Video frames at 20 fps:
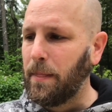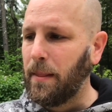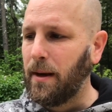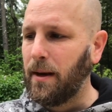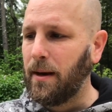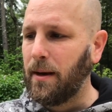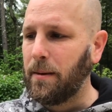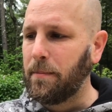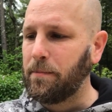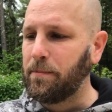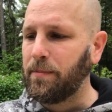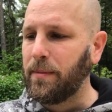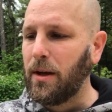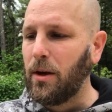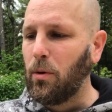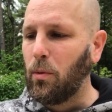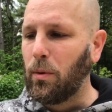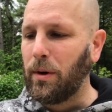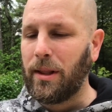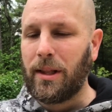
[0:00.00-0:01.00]
Um,
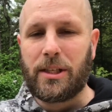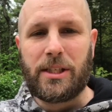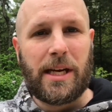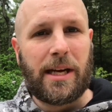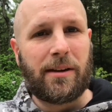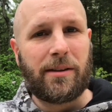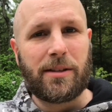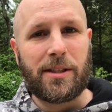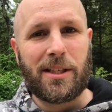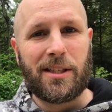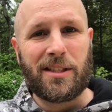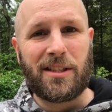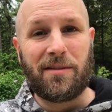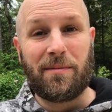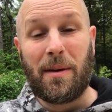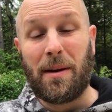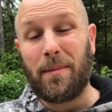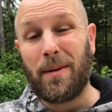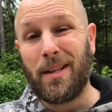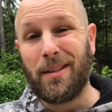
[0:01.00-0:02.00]
one of the challenges of
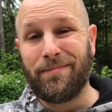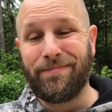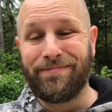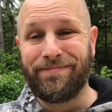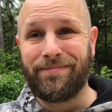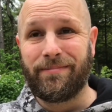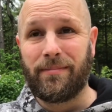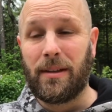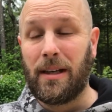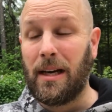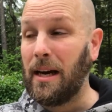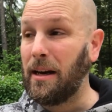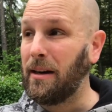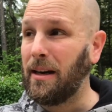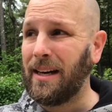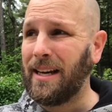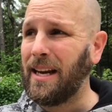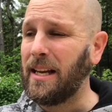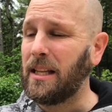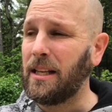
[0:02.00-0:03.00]
maybe,
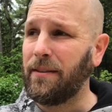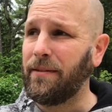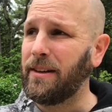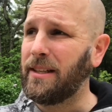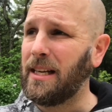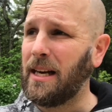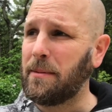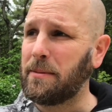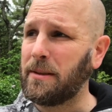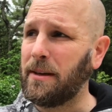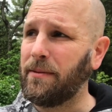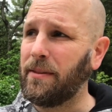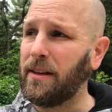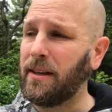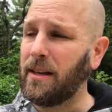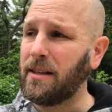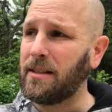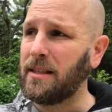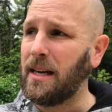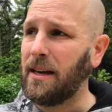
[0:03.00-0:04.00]
I can't think of a TOPS knife that
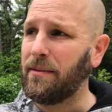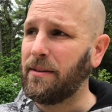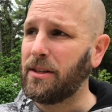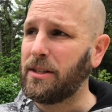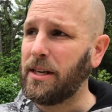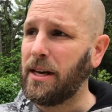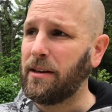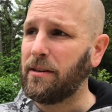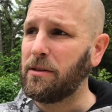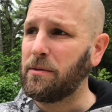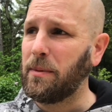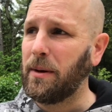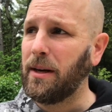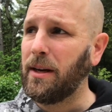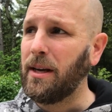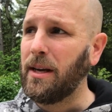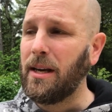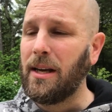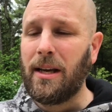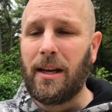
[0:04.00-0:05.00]
doesn't have this challenge, but
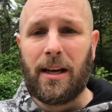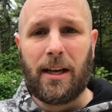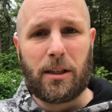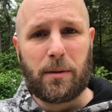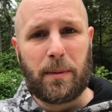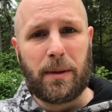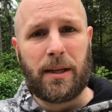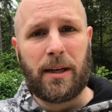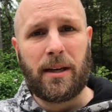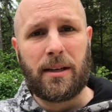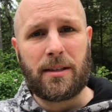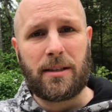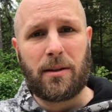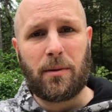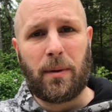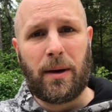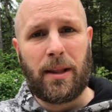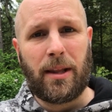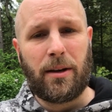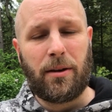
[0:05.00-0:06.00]
it's because
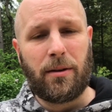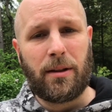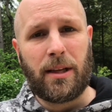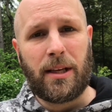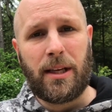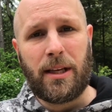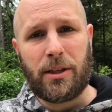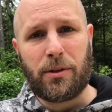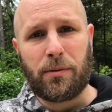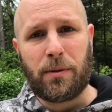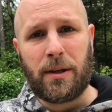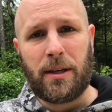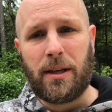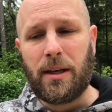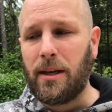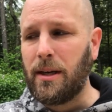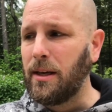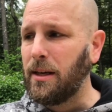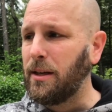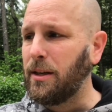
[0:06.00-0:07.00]
the way they do the heat treat,
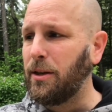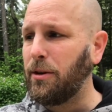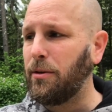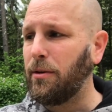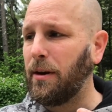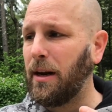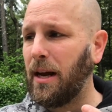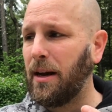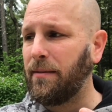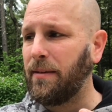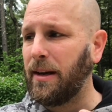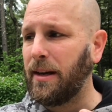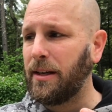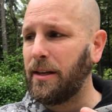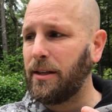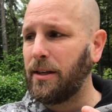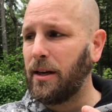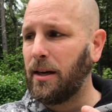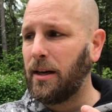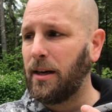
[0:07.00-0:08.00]
you don't have
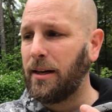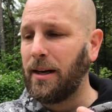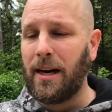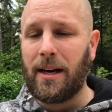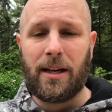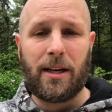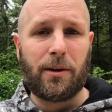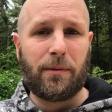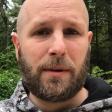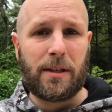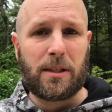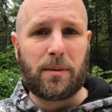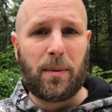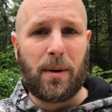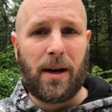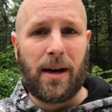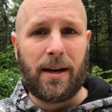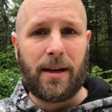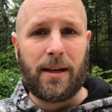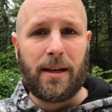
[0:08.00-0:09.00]
a uh, ninety degree
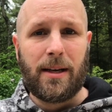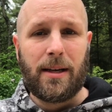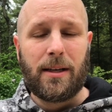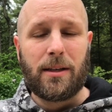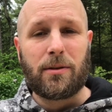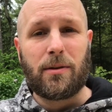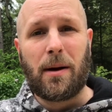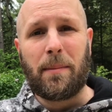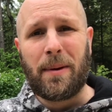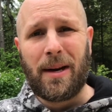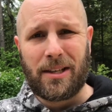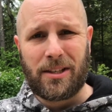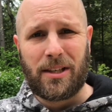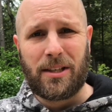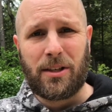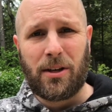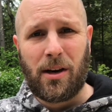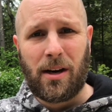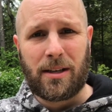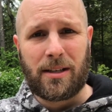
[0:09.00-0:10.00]
spine. So I'm gonna
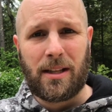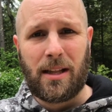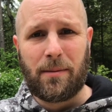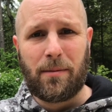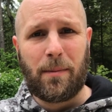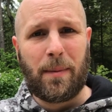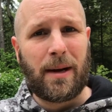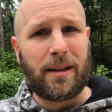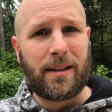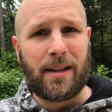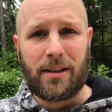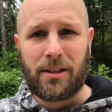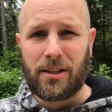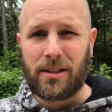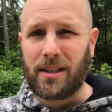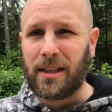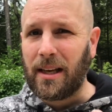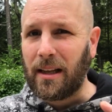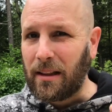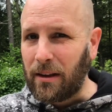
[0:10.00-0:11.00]
actually talk to them about that
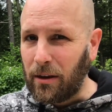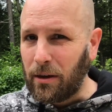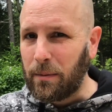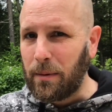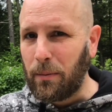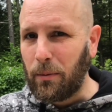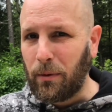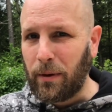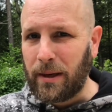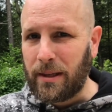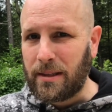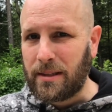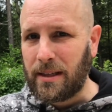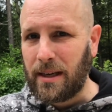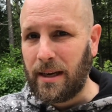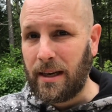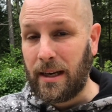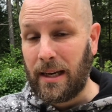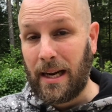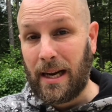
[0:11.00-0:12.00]
just to get a little bit more
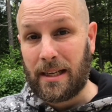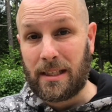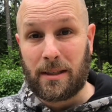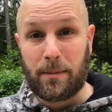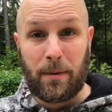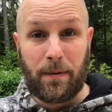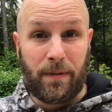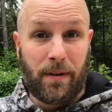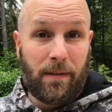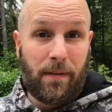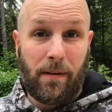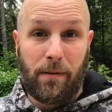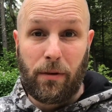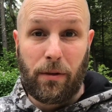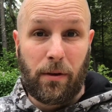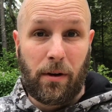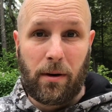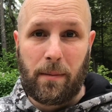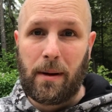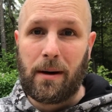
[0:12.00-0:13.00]
insight and ask them if they've ever
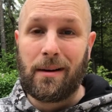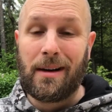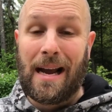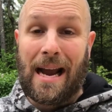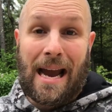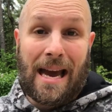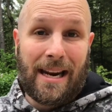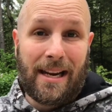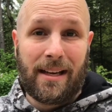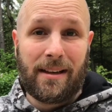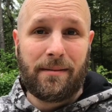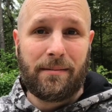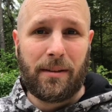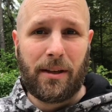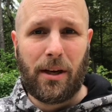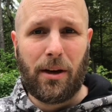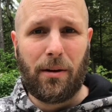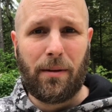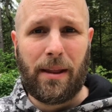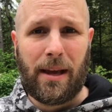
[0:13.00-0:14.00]
thought about adding,
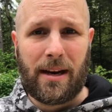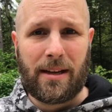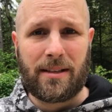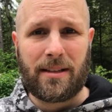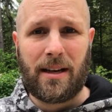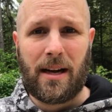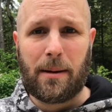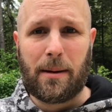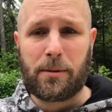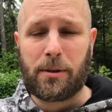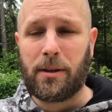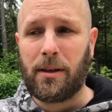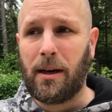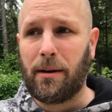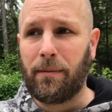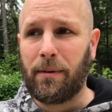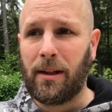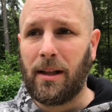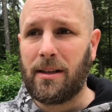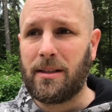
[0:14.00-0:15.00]
you know, that as an option. I
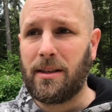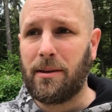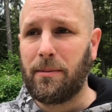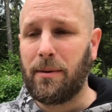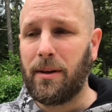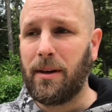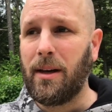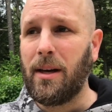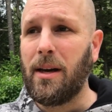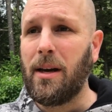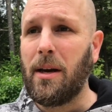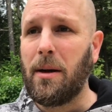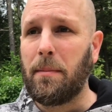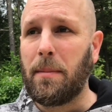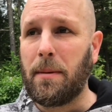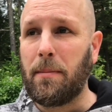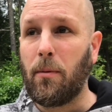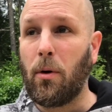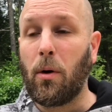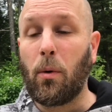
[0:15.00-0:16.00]
realize it would
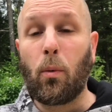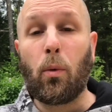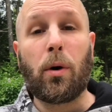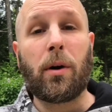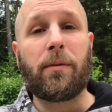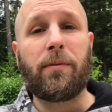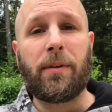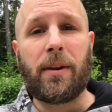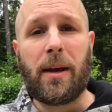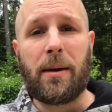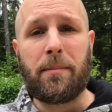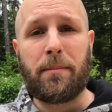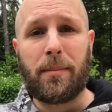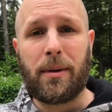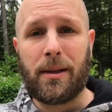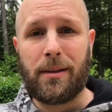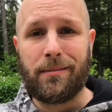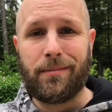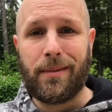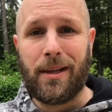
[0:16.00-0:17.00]
be more work for them,
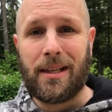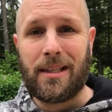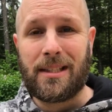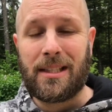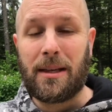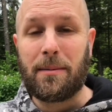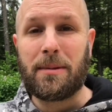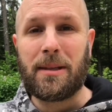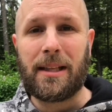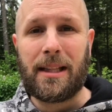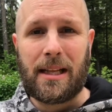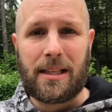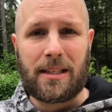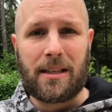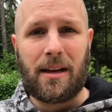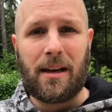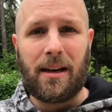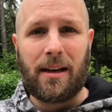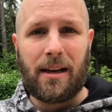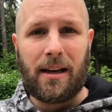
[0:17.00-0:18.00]
but it seems like that's
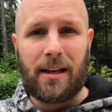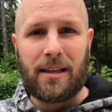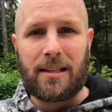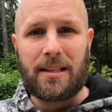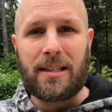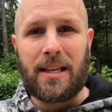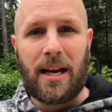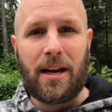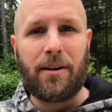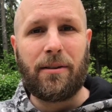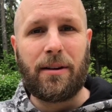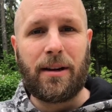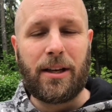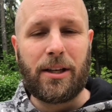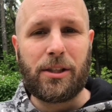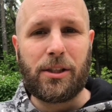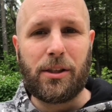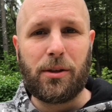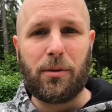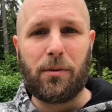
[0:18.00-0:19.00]
a, a standard
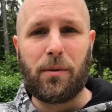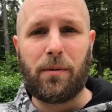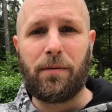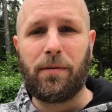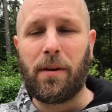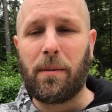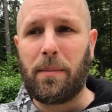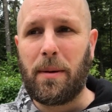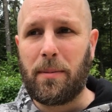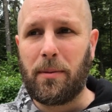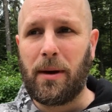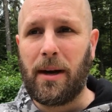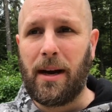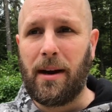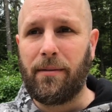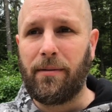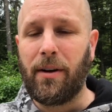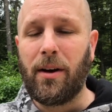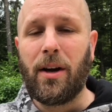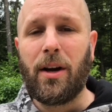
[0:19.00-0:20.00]
issue for, that people
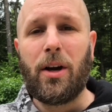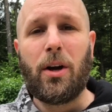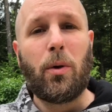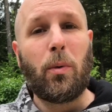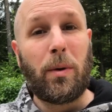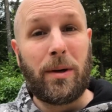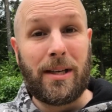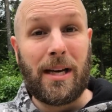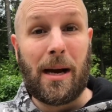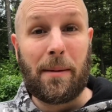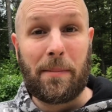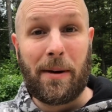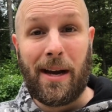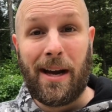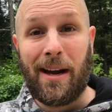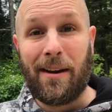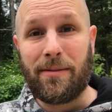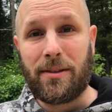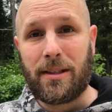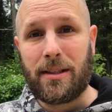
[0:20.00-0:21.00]
have with TOPS
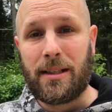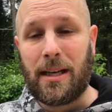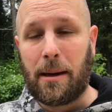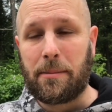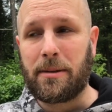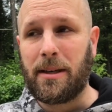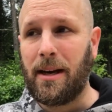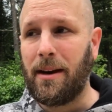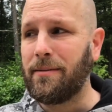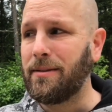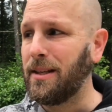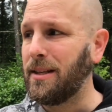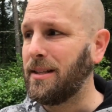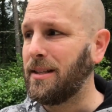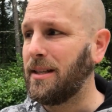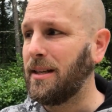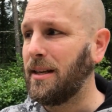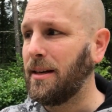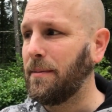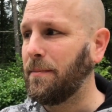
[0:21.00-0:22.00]
knives. TOPS knives is
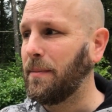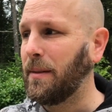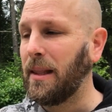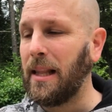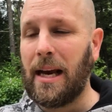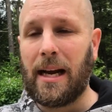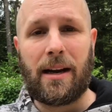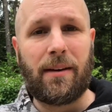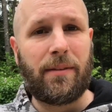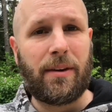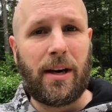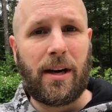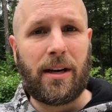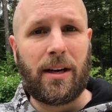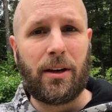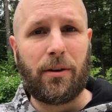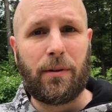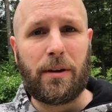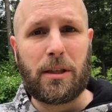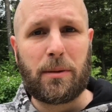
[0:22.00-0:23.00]
the lack of a ninety
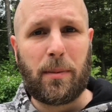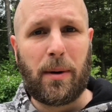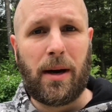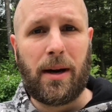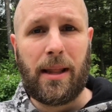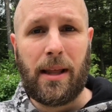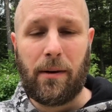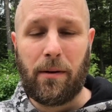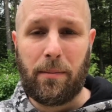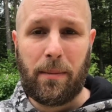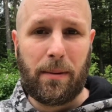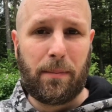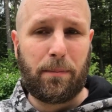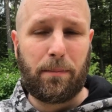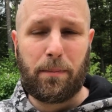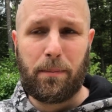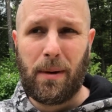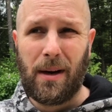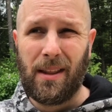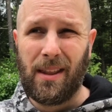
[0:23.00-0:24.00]
degree spine. That would,
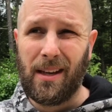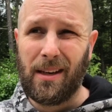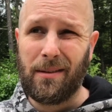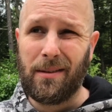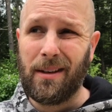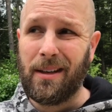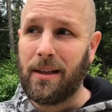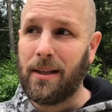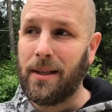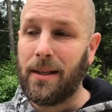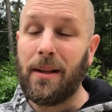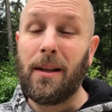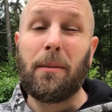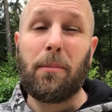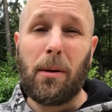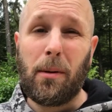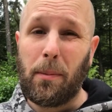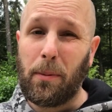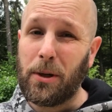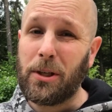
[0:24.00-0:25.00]
I think,
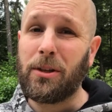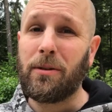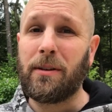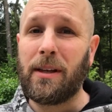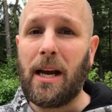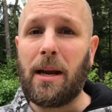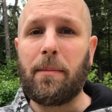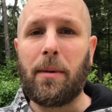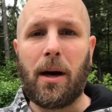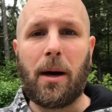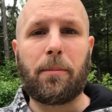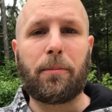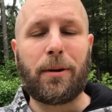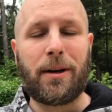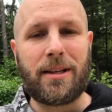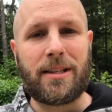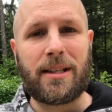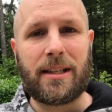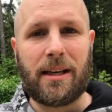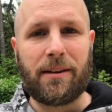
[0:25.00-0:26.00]
probably push their game up
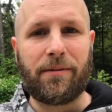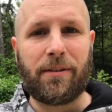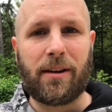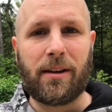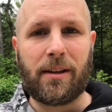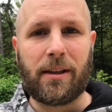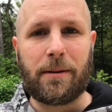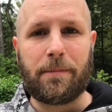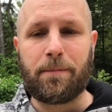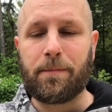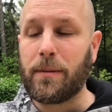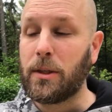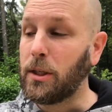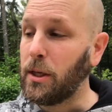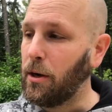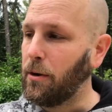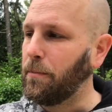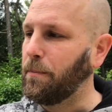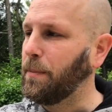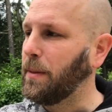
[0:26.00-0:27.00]
pretty significantly.
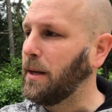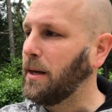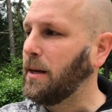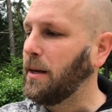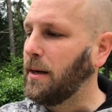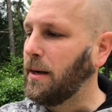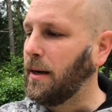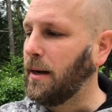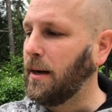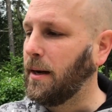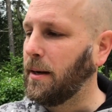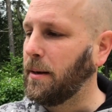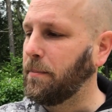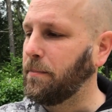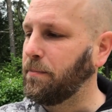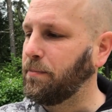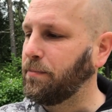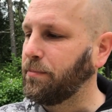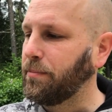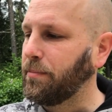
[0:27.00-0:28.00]
So,
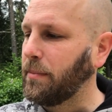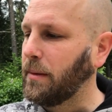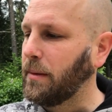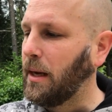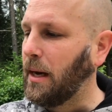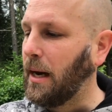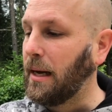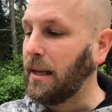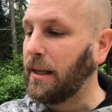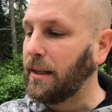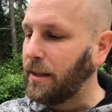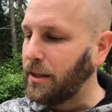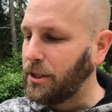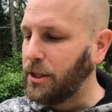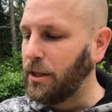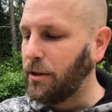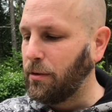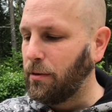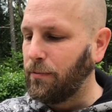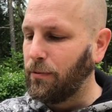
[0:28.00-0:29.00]
um, I like the
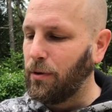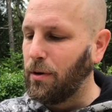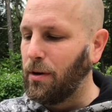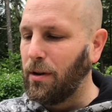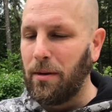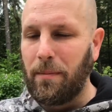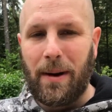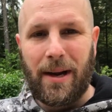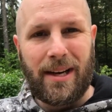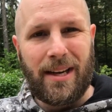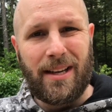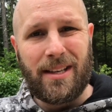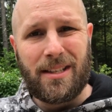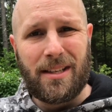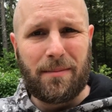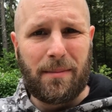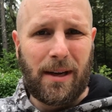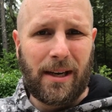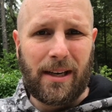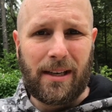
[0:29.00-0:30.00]
sheath overall. The
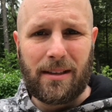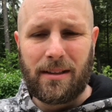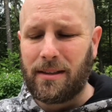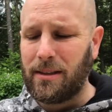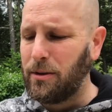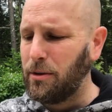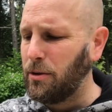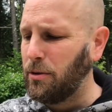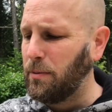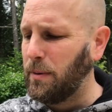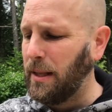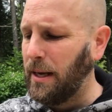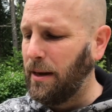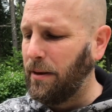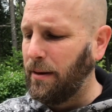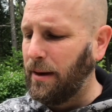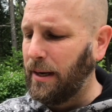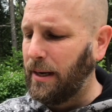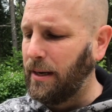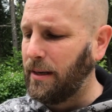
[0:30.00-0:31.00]
magnesium I could do
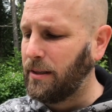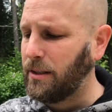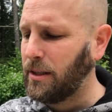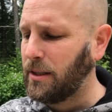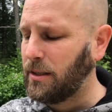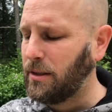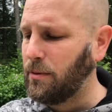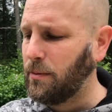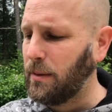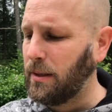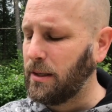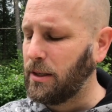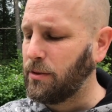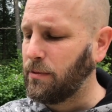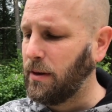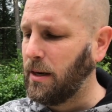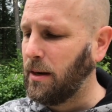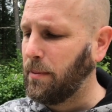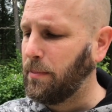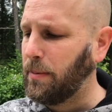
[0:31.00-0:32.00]
without. I could just do with a
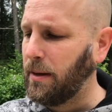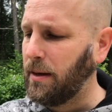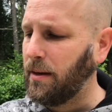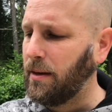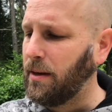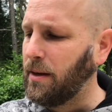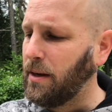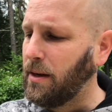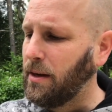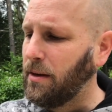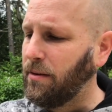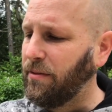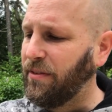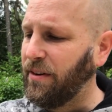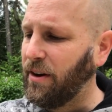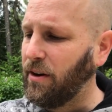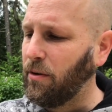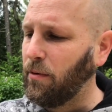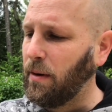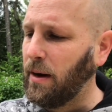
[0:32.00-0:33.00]
straight up uh,
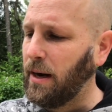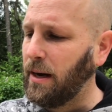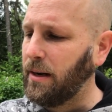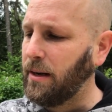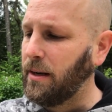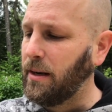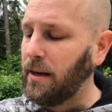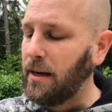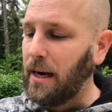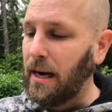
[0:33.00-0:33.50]
ferro rod.